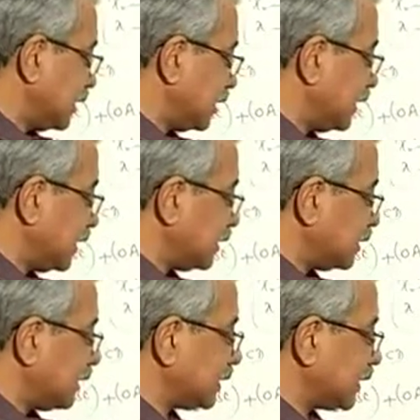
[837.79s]
Here
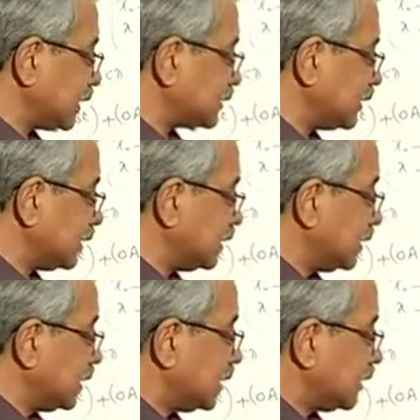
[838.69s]
it connects the
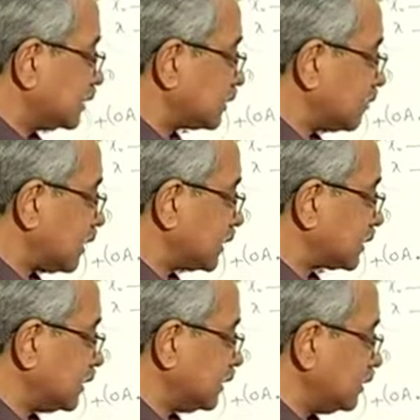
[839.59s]
initial
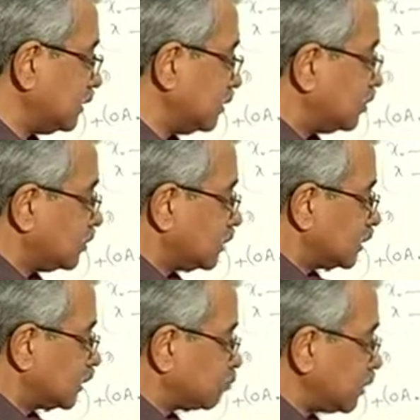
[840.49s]
velocity,
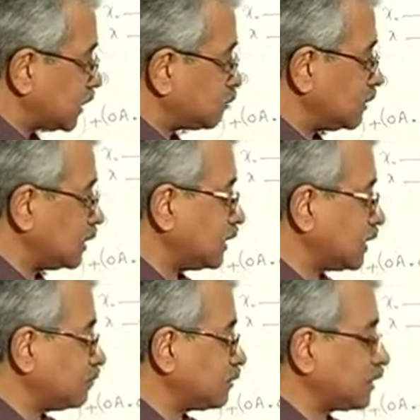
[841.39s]
displacement and
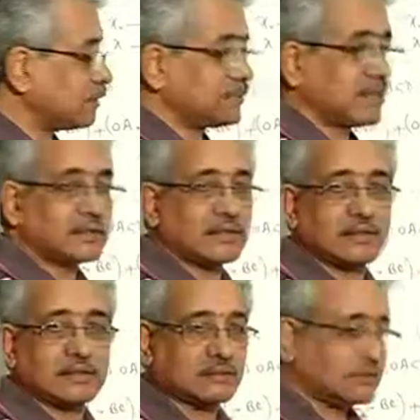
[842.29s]
time taken with
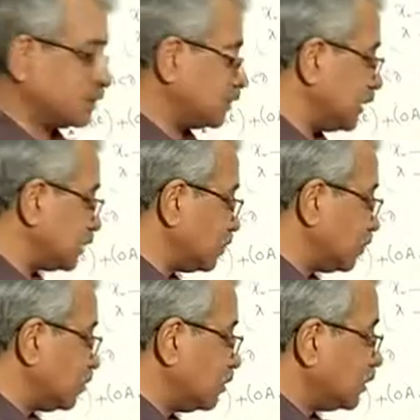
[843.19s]
acceleration. There is no